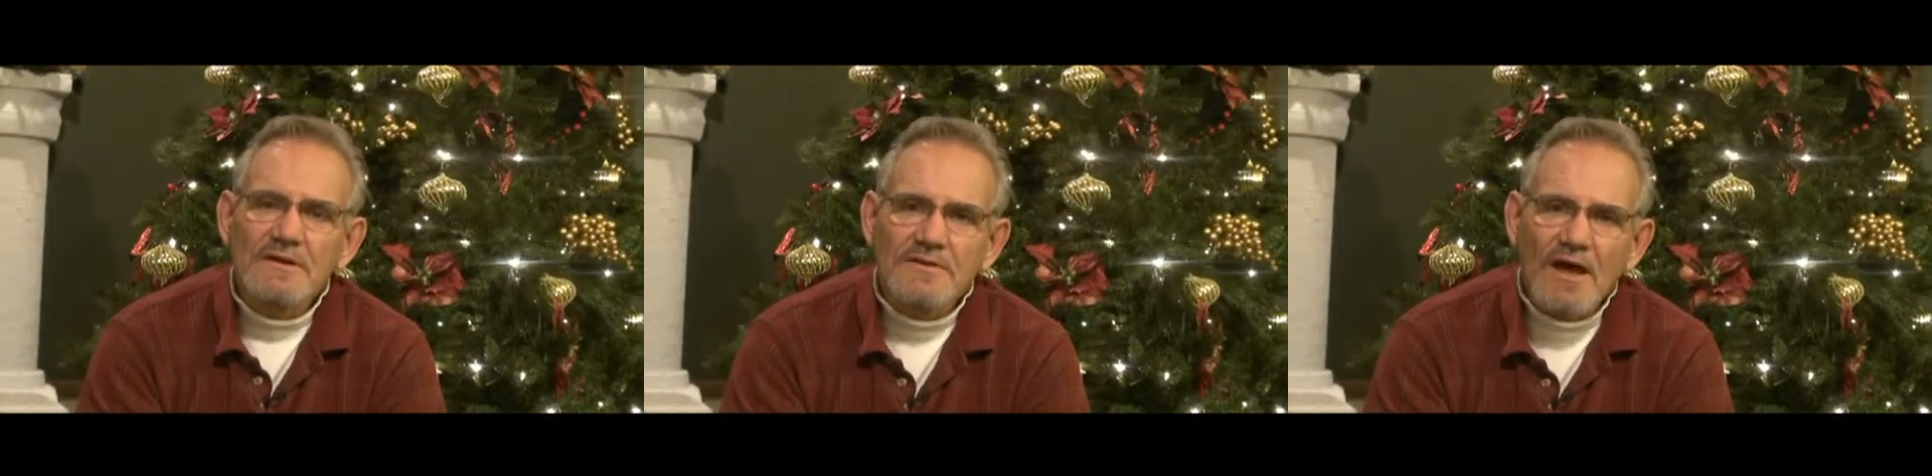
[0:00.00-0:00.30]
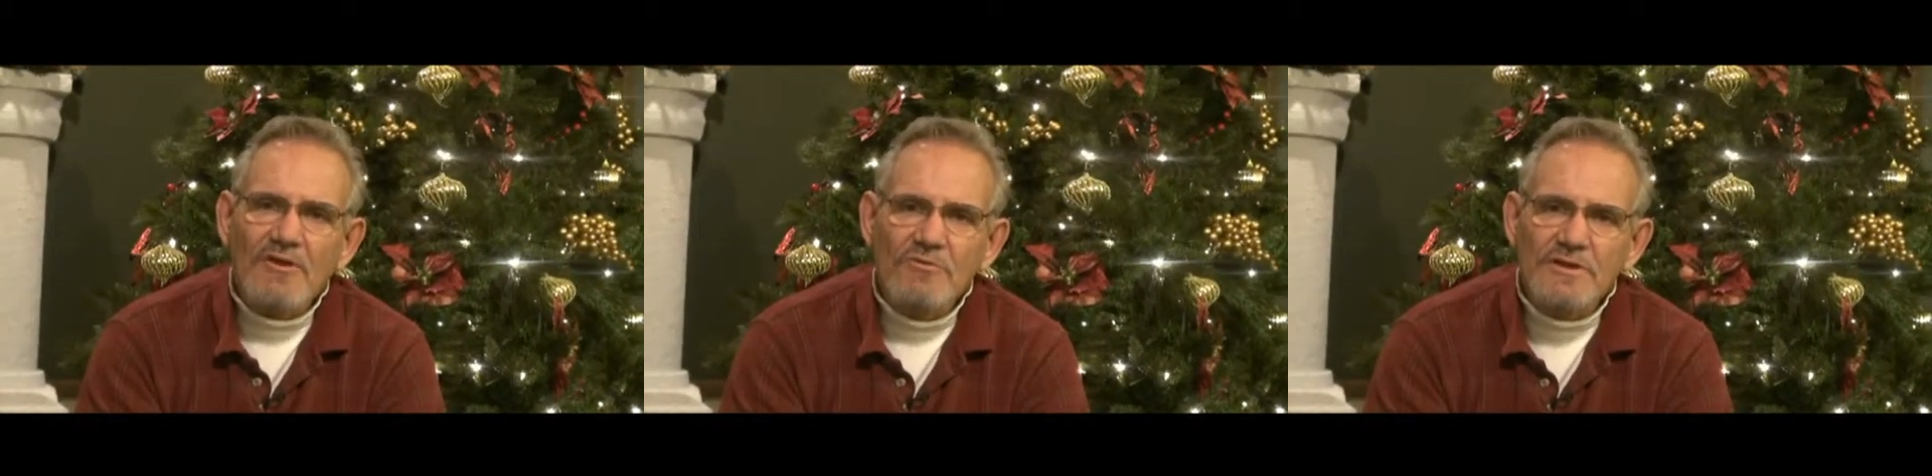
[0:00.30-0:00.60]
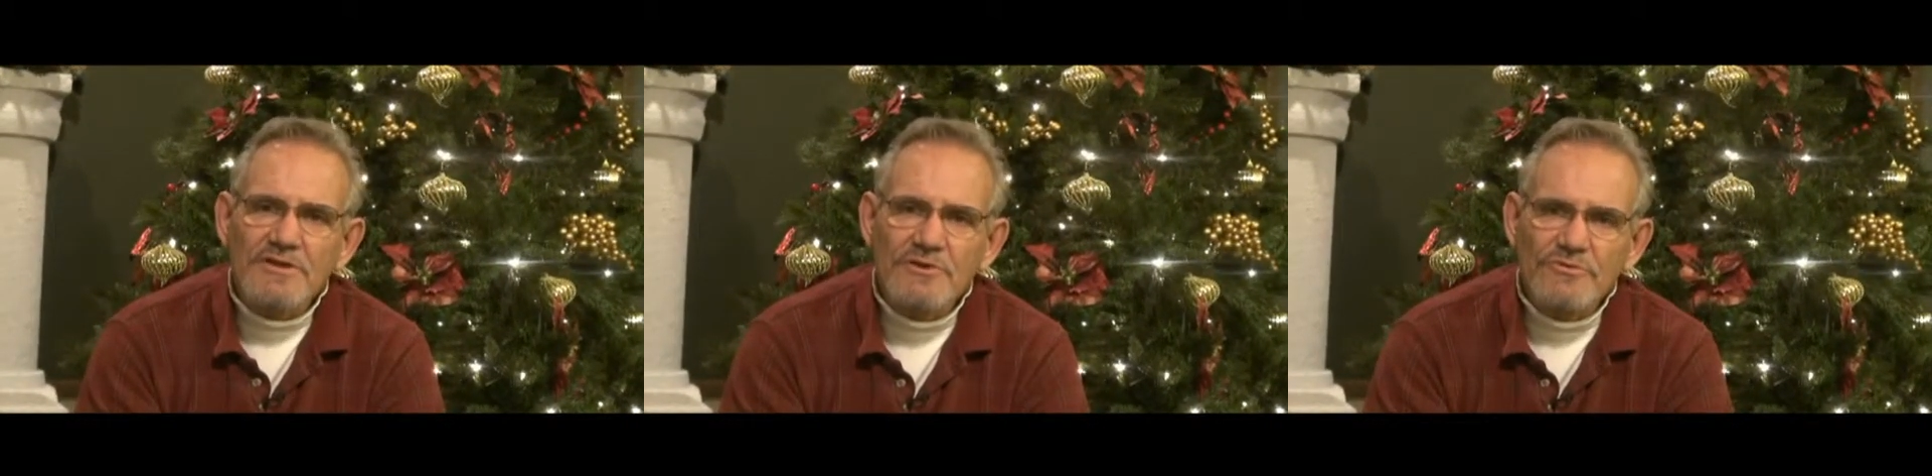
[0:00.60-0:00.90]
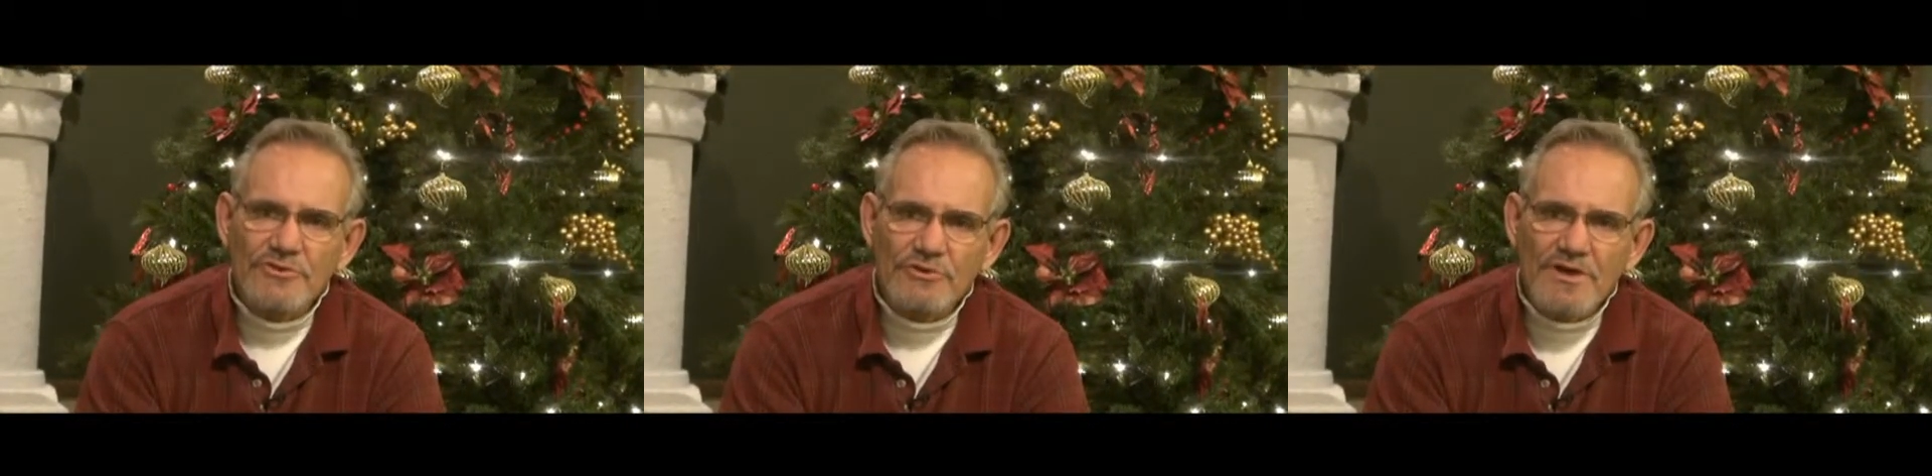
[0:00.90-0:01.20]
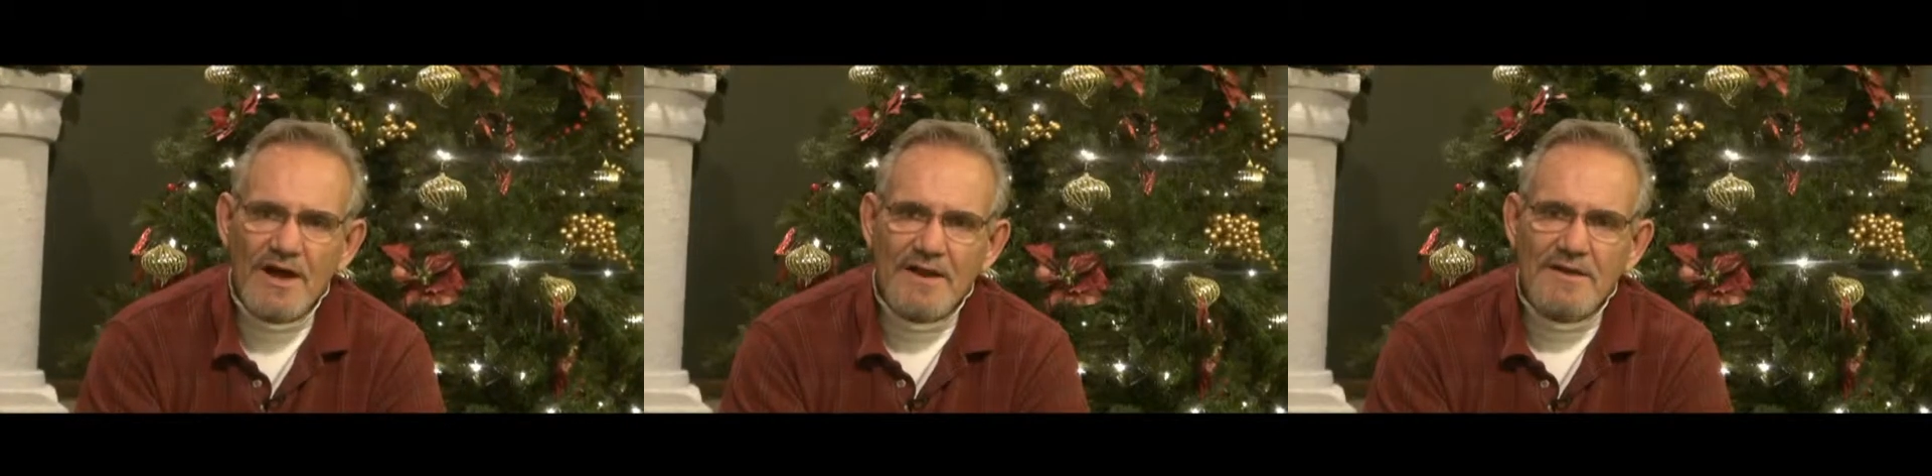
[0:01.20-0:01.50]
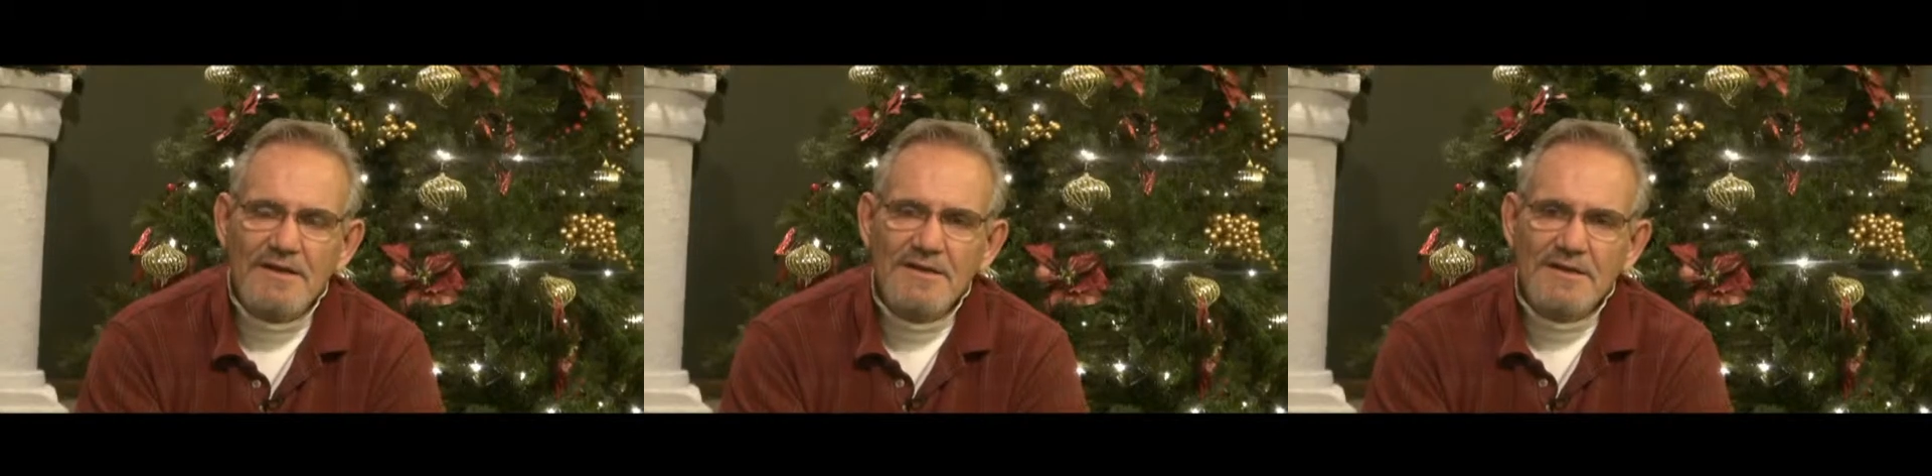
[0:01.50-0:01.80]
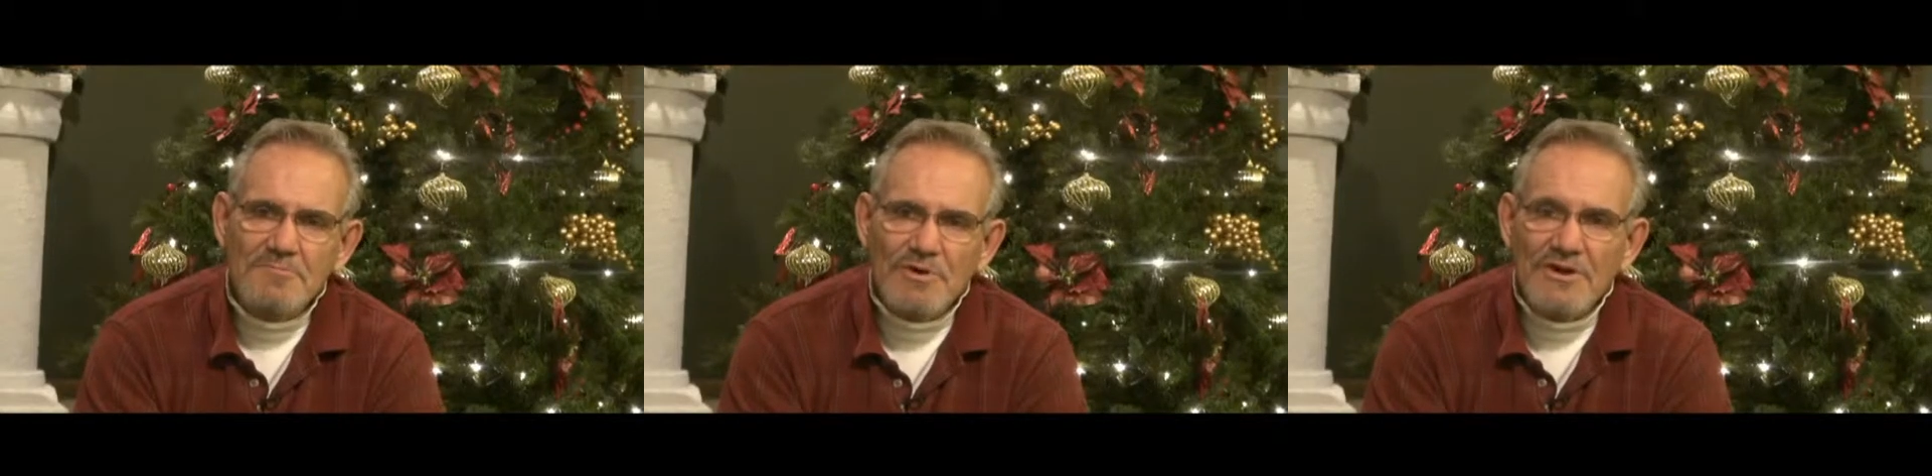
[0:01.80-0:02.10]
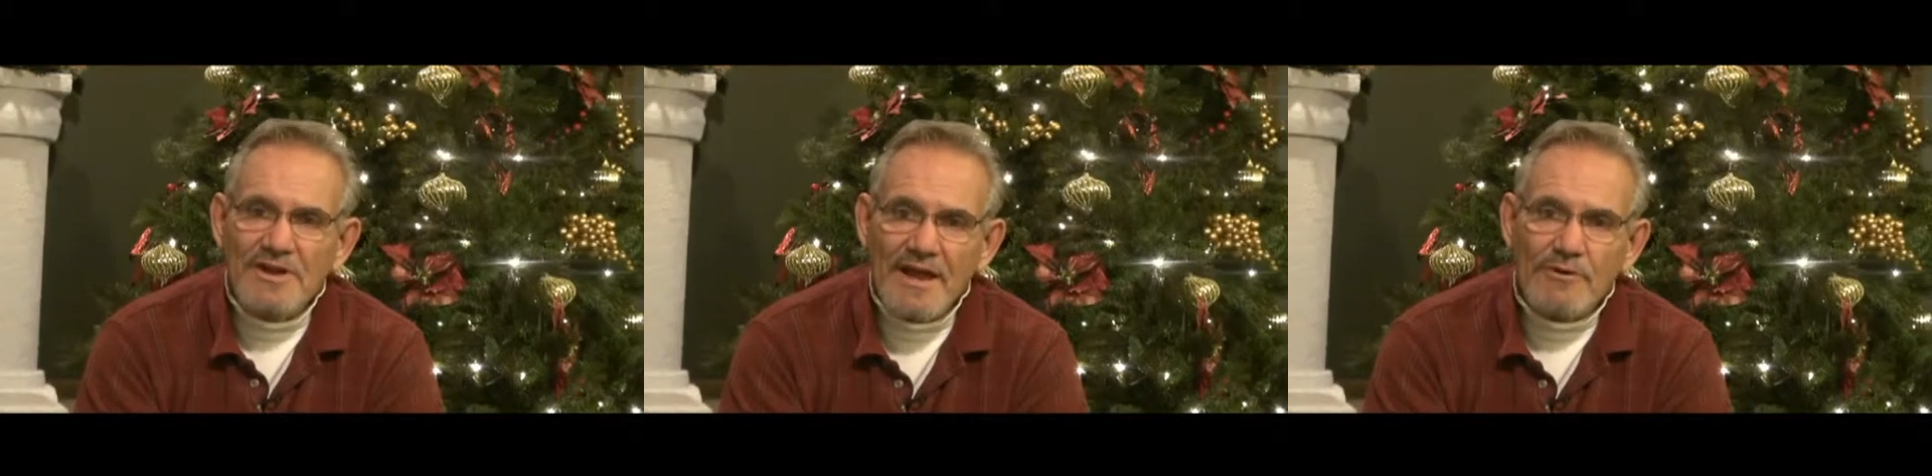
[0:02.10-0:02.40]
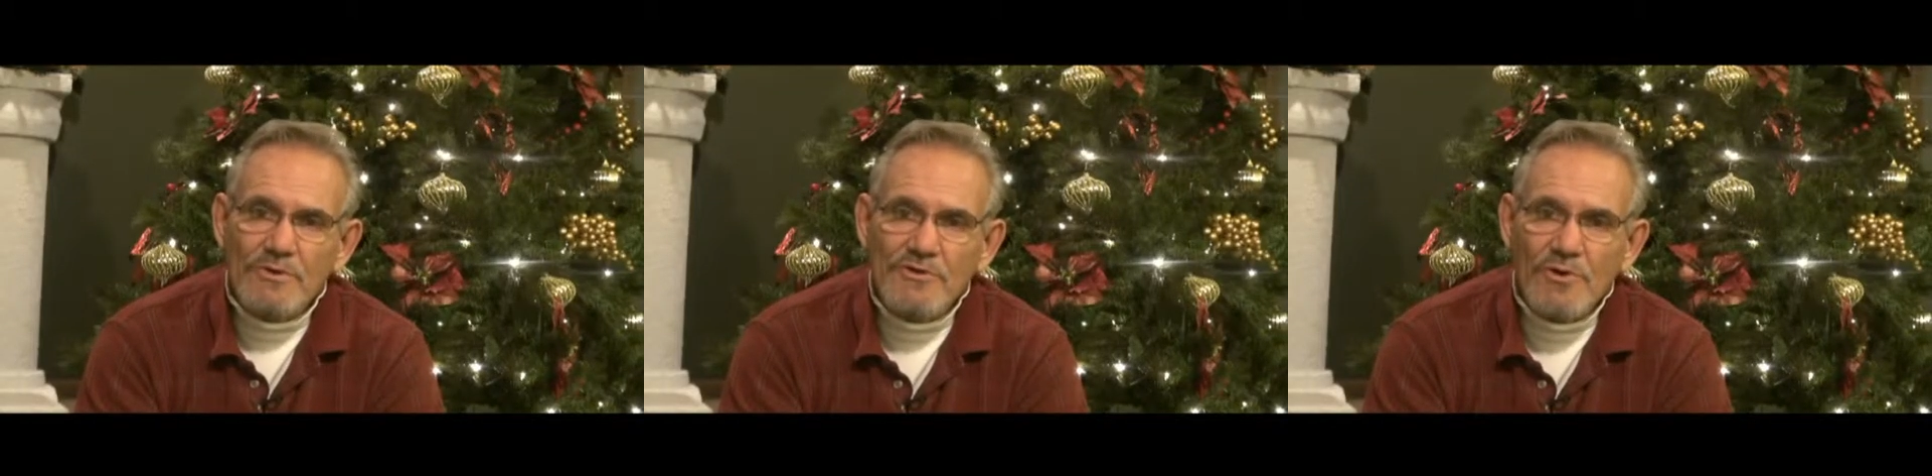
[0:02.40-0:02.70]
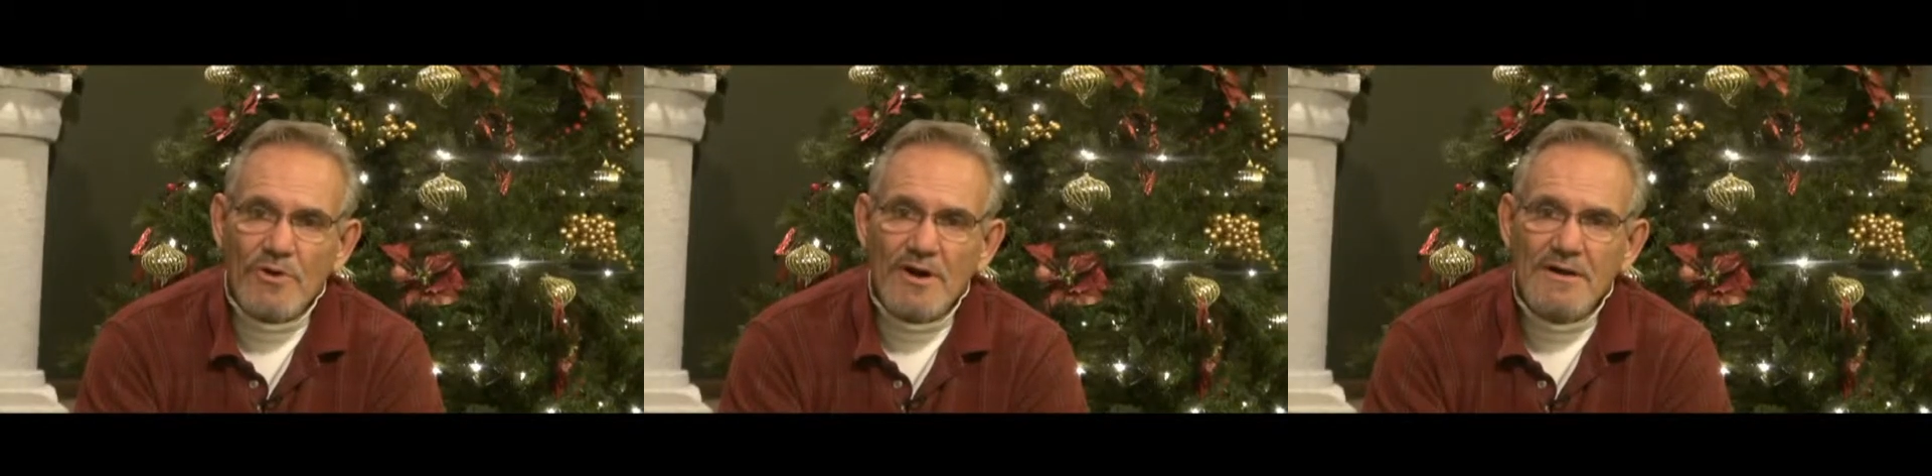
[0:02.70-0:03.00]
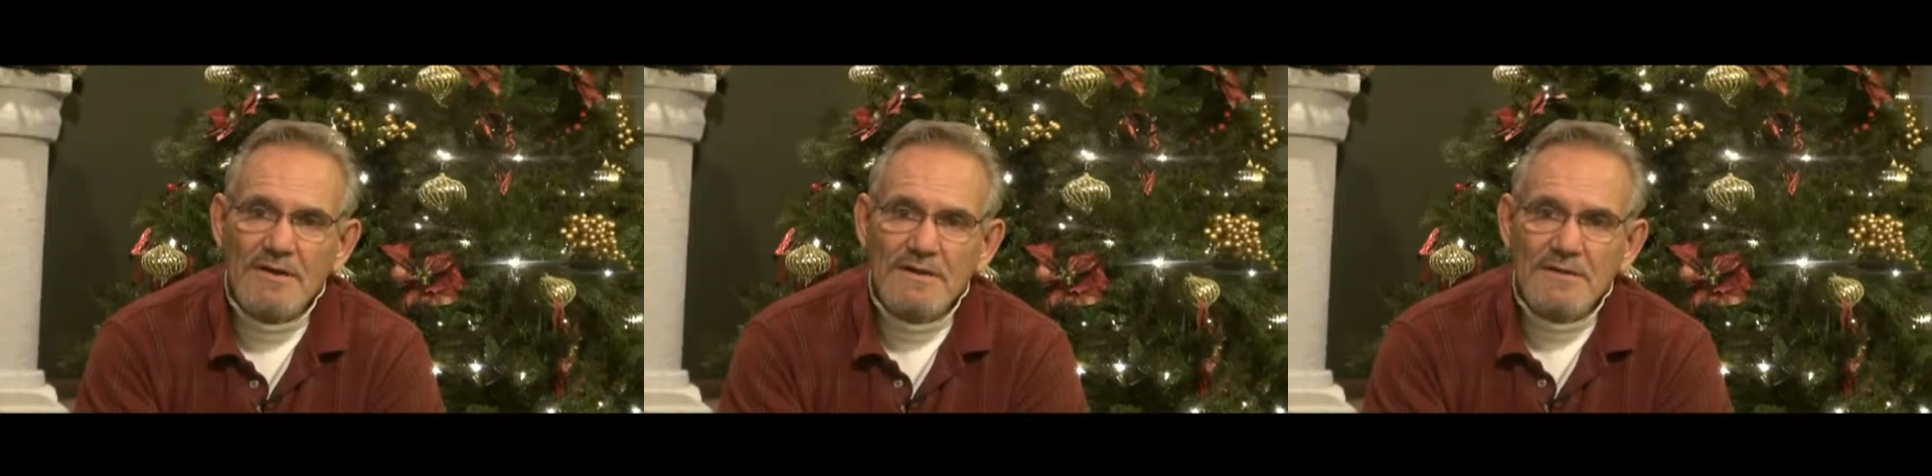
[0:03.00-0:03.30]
not only you in Uganda, but in Ecuador,